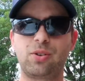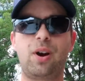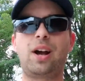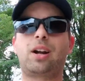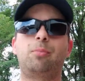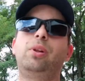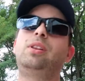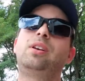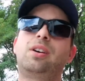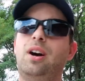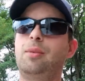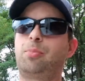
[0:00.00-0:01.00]
so I
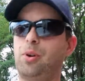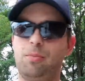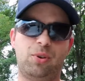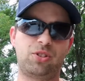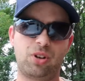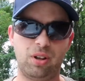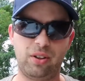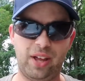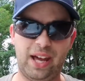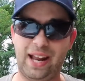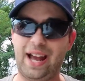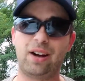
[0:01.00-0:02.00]
completely cut pretty much all of
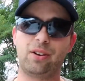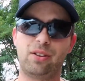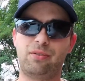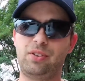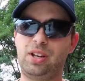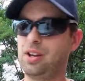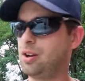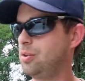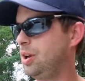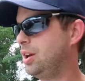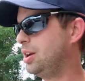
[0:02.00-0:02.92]
that out of the video.